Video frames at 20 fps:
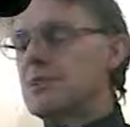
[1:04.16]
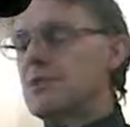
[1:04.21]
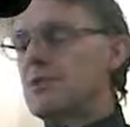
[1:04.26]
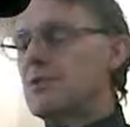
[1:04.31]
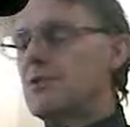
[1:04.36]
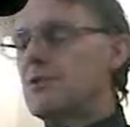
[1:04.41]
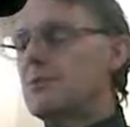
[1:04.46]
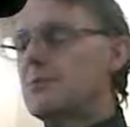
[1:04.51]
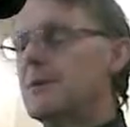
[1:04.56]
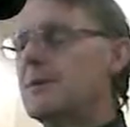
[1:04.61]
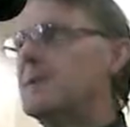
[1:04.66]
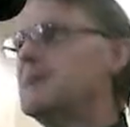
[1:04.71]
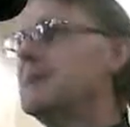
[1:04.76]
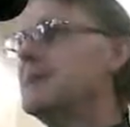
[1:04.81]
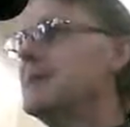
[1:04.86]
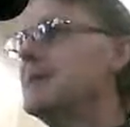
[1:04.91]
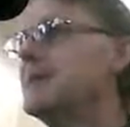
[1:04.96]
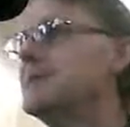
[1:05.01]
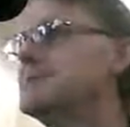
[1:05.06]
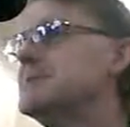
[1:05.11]
will never hurt me,
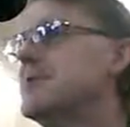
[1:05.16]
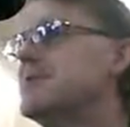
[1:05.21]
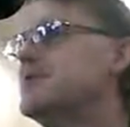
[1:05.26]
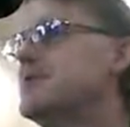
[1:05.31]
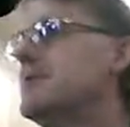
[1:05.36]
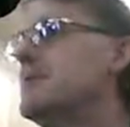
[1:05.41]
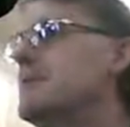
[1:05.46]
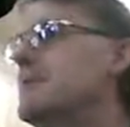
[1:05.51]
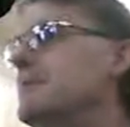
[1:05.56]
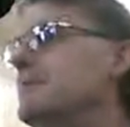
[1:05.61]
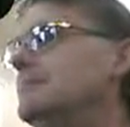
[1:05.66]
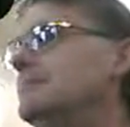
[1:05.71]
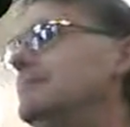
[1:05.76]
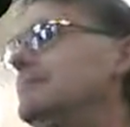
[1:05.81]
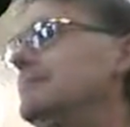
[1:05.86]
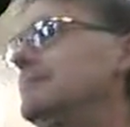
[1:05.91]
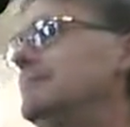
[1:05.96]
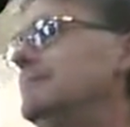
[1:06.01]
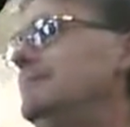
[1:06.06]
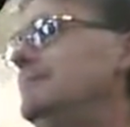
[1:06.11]
is that true?
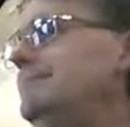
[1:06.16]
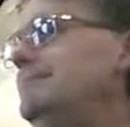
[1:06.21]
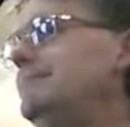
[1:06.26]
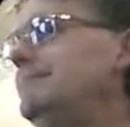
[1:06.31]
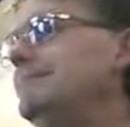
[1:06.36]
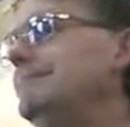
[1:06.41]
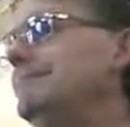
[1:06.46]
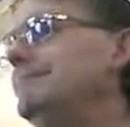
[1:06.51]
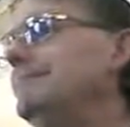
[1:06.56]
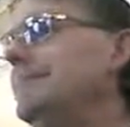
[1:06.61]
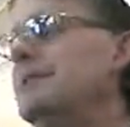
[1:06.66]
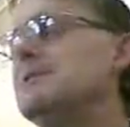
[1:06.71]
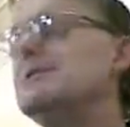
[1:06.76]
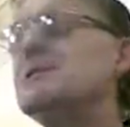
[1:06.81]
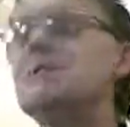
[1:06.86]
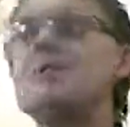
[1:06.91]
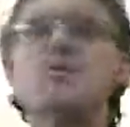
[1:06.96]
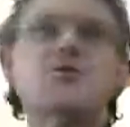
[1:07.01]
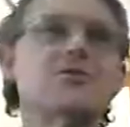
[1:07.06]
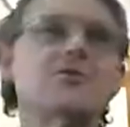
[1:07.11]
No,
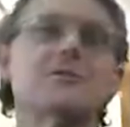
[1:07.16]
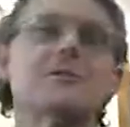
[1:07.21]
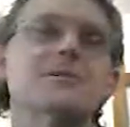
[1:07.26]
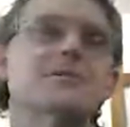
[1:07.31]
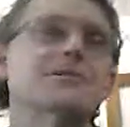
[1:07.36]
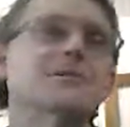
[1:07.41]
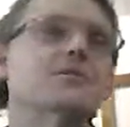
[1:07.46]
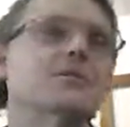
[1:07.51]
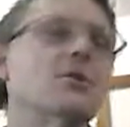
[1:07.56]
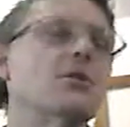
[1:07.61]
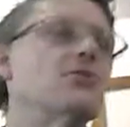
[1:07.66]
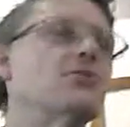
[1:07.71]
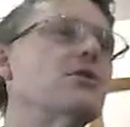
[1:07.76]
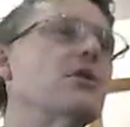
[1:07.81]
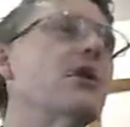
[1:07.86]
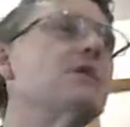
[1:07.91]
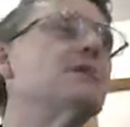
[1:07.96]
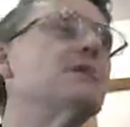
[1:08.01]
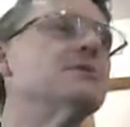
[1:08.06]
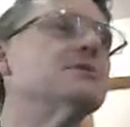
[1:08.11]
it's not true, is it? We all
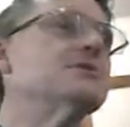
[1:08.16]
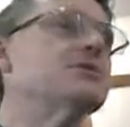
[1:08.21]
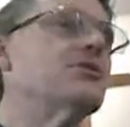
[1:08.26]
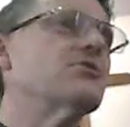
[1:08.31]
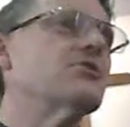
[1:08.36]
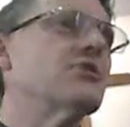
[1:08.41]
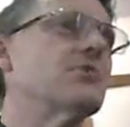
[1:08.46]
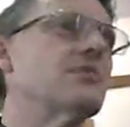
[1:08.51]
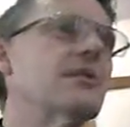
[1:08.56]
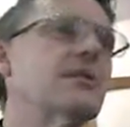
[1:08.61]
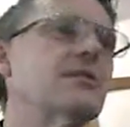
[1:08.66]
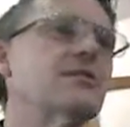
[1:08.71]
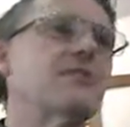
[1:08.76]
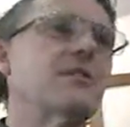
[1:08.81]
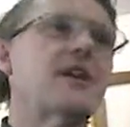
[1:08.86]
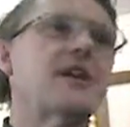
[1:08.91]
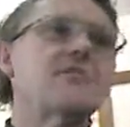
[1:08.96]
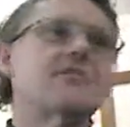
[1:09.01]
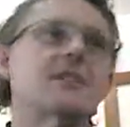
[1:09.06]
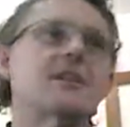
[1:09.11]
know it's not true. We
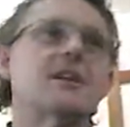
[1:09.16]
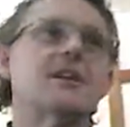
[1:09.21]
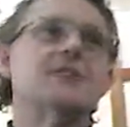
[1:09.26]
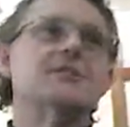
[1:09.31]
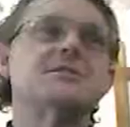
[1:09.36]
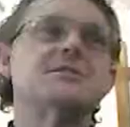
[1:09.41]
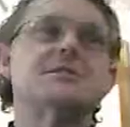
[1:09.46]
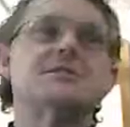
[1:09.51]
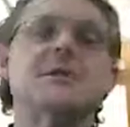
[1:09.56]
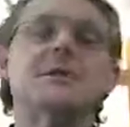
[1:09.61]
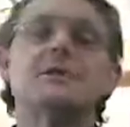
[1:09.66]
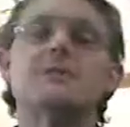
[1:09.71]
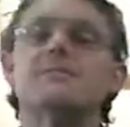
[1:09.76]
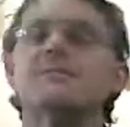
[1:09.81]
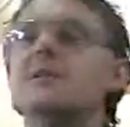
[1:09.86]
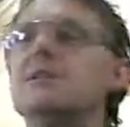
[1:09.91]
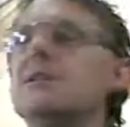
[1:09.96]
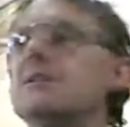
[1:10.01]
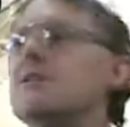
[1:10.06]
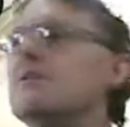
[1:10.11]
say it to kids to make them
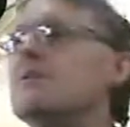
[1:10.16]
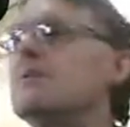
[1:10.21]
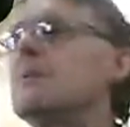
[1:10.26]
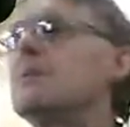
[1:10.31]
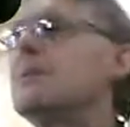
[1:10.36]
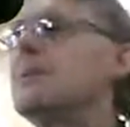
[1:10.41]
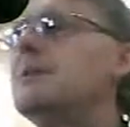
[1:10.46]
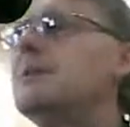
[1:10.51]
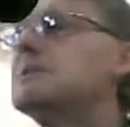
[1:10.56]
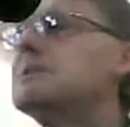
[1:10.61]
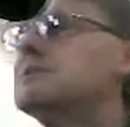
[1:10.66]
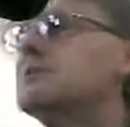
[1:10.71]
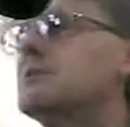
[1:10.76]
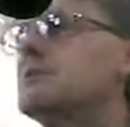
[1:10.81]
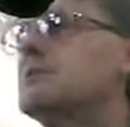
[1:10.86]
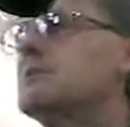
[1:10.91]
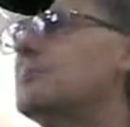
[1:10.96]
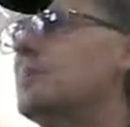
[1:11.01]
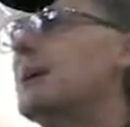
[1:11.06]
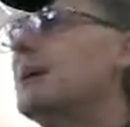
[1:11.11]
feel a little bit better at
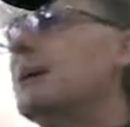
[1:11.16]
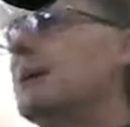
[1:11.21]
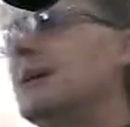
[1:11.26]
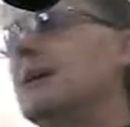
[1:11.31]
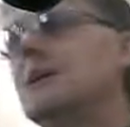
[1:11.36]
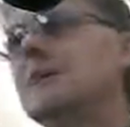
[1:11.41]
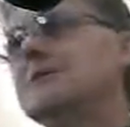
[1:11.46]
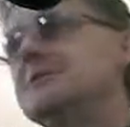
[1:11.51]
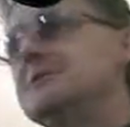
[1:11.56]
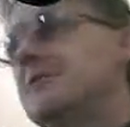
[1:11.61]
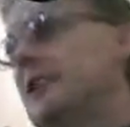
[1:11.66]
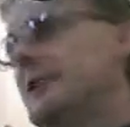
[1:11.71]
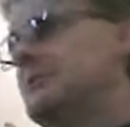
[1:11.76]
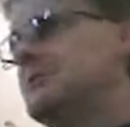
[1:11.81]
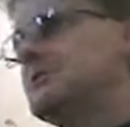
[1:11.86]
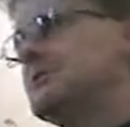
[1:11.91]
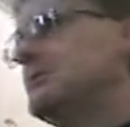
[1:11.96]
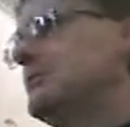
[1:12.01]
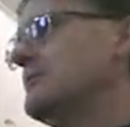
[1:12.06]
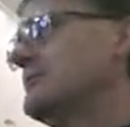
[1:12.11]
school, but it's
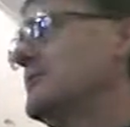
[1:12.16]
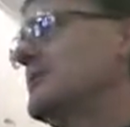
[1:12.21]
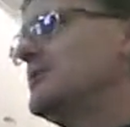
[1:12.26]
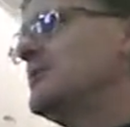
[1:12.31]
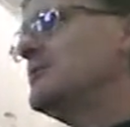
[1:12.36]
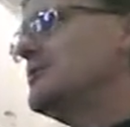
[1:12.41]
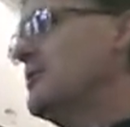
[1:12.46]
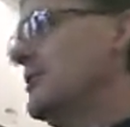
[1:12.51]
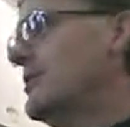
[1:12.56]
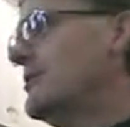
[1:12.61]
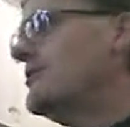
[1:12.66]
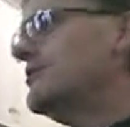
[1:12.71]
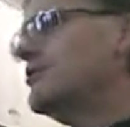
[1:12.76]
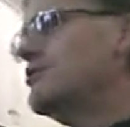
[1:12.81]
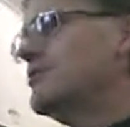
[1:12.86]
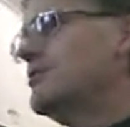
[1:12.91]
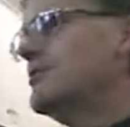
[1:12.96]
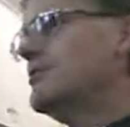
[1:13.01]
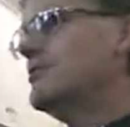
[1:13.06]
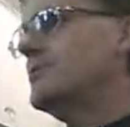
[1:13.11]
absolutely not
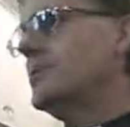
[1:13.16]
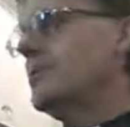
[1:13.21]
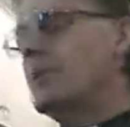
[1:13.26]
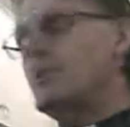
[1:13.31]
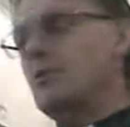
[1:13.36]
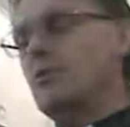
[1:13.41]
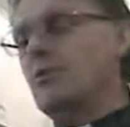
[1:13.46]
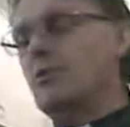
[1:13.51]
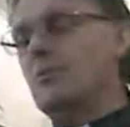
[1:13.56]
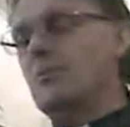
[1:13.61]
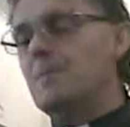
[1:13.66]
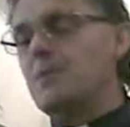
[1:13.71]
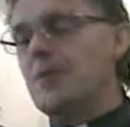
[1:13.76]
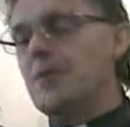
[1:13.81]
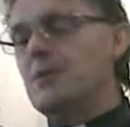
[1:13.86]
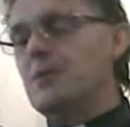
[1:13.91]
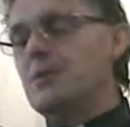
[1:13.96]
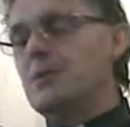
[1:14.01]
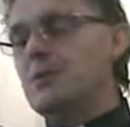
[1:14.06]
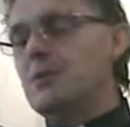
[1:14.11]
true at all.
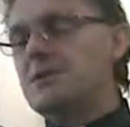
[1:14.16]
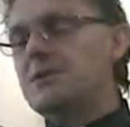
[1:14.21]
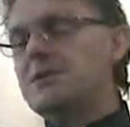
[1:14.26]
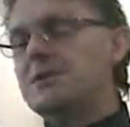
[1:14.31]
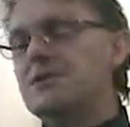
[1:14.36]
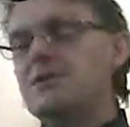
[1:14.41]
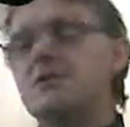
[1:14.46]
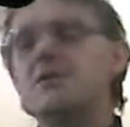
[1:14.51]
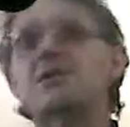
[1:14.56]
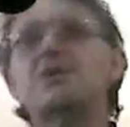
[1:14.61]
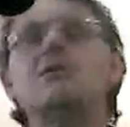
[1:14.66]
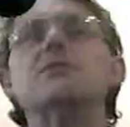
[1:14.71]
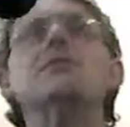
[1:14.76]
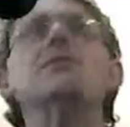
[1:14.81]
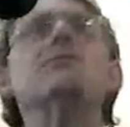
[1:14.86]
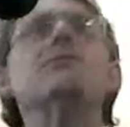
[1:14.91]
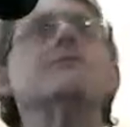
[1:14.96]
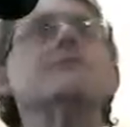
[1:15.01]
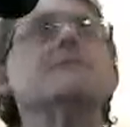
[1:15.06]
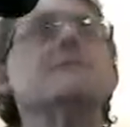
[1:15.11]
Words
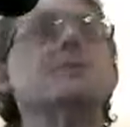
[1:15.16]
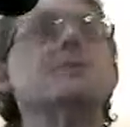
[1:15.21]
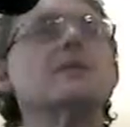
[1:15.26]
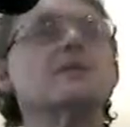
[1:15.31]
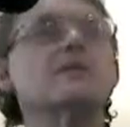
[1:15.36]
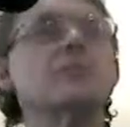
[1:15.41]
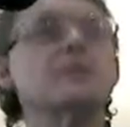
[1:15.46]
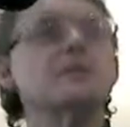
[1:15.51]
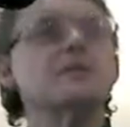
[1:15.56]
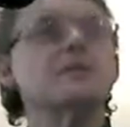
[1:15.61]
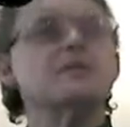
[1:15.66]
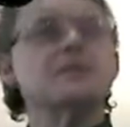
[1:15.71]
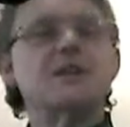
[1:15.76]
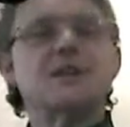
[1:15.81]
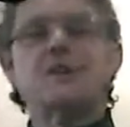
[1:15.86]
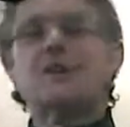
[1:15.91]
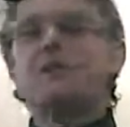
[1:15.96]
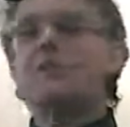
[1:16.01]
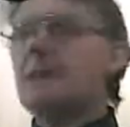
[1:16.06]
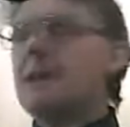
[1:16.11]
hurt. Words
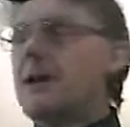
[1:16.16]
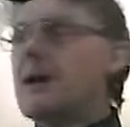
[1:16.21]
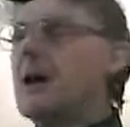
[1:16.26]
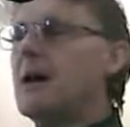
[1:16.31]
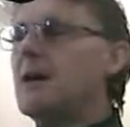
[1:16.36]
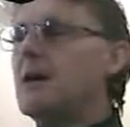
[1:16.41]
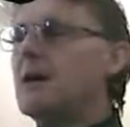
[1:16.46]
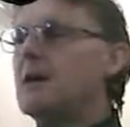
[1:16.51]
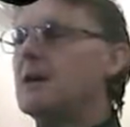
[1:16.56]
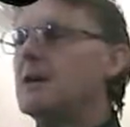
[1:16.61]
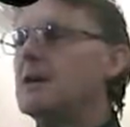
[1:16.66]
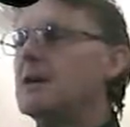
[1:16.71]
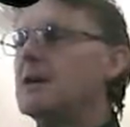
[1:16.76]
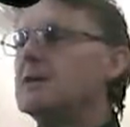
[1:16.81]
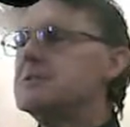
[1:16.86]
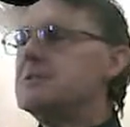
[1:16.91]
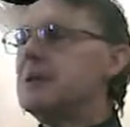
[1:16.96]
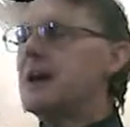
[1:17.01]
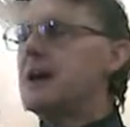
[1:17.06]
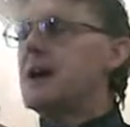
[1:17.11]
have a power
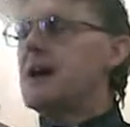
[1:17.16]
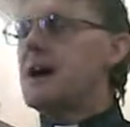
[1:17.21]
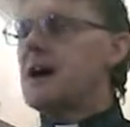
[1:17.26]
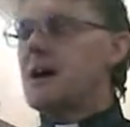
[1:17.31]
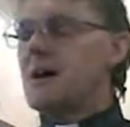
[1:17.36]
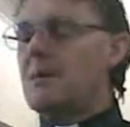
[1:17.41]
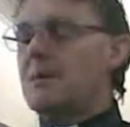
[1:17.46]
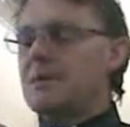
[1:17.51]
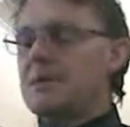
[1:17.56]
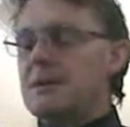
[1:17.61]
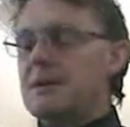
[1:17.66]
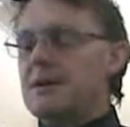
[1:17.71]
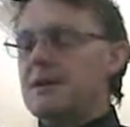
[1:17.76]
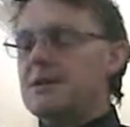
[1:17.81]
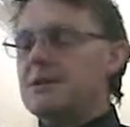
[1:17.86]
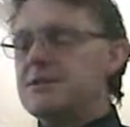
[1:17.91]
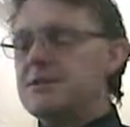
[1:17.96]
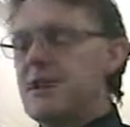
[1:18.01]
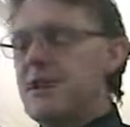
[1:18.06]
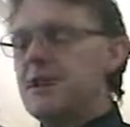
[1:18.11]
to harm
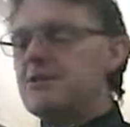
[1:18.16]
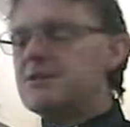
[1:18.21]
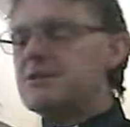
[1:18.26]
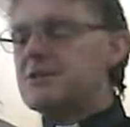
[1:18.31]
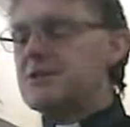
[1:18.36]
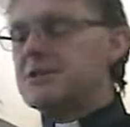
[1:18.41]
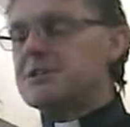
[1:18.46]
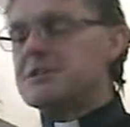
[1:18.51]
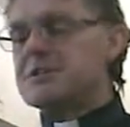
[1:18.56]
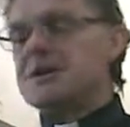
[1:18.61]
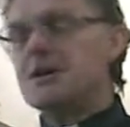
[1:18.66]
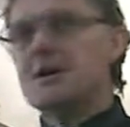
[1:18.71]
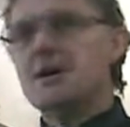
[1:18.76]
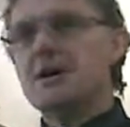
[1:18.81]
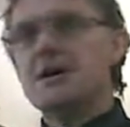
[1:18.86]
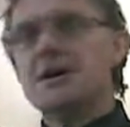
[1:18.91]
and damage us.